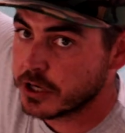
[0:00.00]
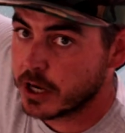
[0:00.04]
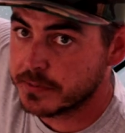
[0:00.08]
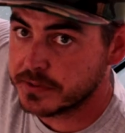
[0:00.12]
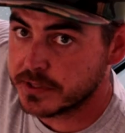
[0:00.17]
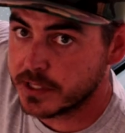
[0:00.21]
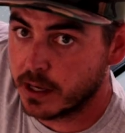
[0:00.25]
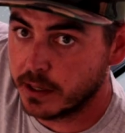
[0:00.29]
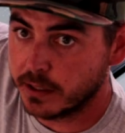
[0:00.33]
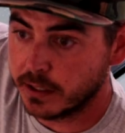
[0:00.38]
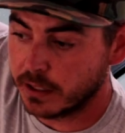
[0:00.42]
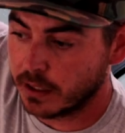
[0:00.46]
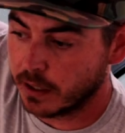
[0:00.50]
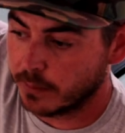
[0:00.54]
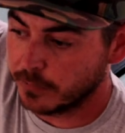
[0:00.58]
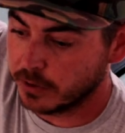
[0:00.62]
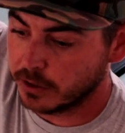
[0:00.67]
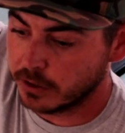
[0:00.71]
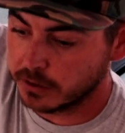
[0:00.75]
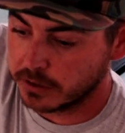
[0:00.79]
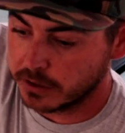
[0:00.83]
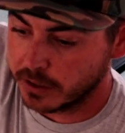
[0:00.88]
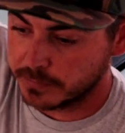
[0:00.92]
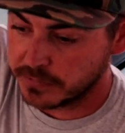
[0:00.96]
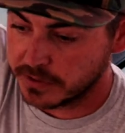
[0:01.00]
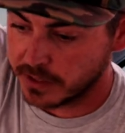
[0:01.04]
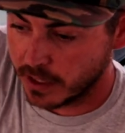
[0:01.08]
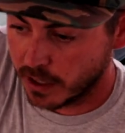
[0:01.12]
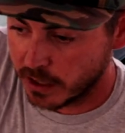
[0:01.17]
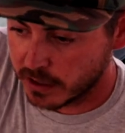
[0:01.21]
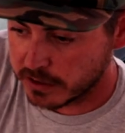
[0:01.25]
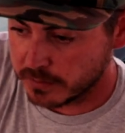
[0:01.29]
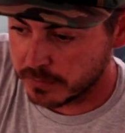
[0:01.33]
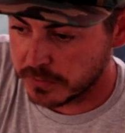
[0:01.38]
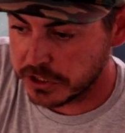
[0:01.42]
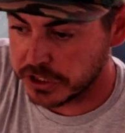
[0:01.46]
drops on it. I'm gonna hook up the
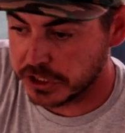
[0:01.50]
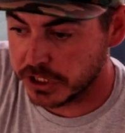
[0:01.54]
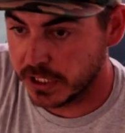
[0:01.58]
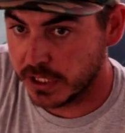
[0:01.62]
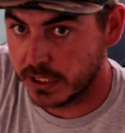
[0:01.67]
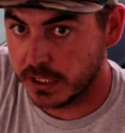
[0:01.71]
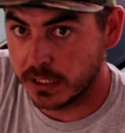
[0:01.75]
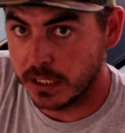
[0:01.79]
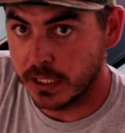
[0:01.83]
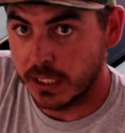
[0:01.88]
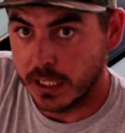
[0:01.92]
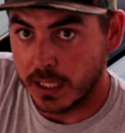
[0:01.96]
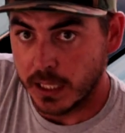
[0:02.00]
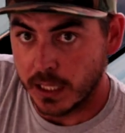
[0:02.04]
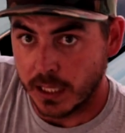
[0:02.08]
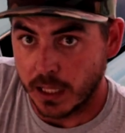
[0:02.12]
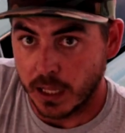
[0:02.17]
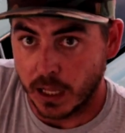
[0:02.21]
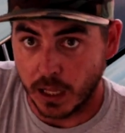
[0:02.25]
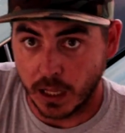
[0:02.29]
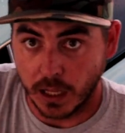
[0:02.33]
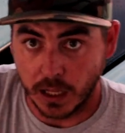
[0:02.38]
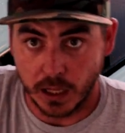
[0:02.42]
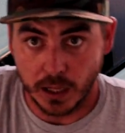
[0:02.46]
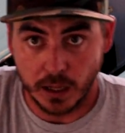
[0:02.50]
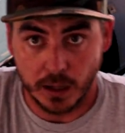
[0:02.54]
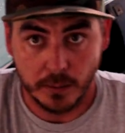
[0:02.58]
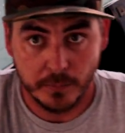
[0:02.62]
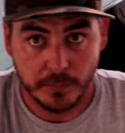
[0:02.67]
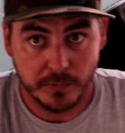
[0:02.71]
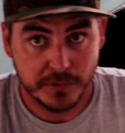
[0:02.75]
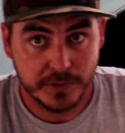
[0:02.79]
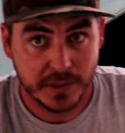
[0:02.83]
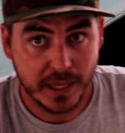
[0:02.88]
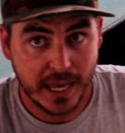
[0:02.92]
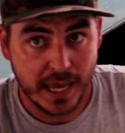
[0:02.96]
other machine
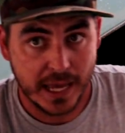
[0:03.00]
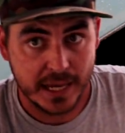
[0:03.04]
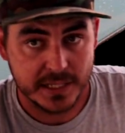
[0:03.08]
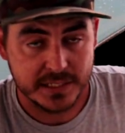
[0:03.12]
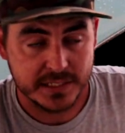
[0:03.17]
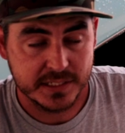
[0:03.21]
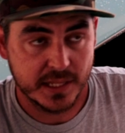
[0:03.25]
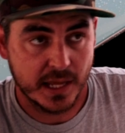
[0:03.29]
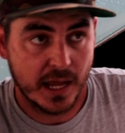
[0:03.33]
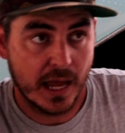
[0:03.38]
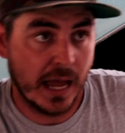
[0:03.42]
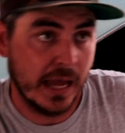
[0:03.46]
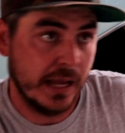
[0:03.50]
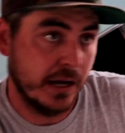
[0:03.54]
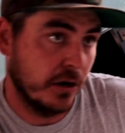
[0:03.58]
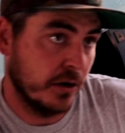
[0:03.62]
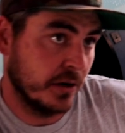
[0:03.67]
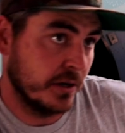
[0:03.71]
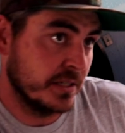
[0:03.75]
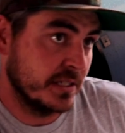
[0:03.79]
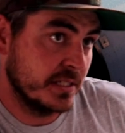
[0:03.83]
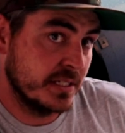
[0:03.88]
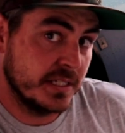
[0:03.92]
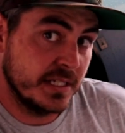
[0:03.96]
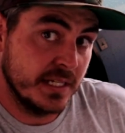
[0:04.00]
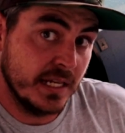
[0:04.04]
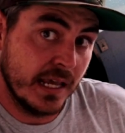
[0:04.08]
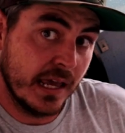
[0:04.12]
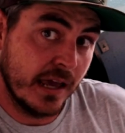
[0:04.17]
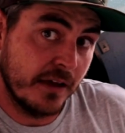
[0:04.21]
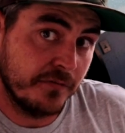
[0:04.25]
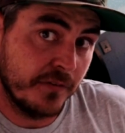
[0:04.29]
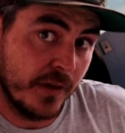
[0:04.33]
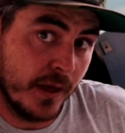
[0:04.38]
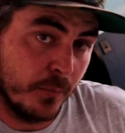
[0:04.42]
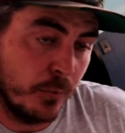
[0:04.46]
um, that has the higher
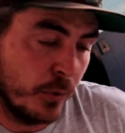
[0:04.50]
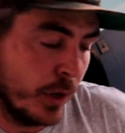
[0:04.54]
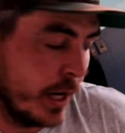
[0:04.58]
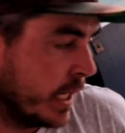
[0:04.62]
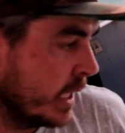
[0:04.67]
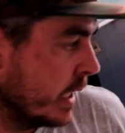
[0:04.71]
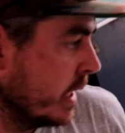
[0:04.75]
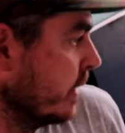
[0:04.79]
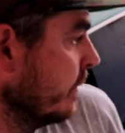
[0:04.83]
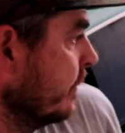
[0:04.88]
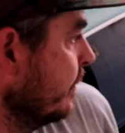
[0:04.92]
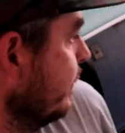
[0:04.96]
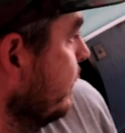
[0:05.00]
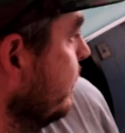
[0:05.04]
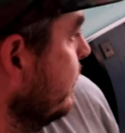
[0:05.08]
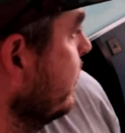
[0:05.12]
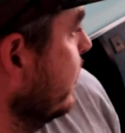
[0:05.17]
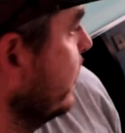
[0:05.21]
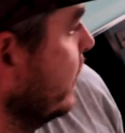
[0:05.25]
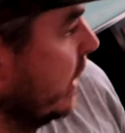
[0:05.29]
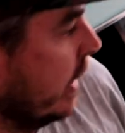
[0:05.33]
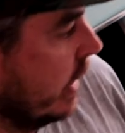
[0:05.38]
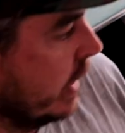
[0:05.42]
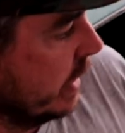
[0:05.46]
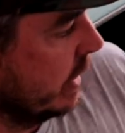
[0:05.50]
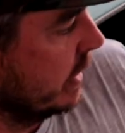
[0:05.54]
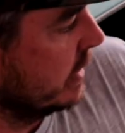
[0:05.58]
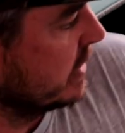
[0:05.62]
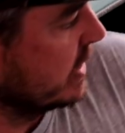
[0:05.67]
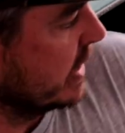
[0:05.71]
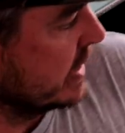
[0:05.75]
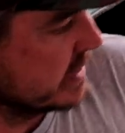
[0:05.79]
CFM rating and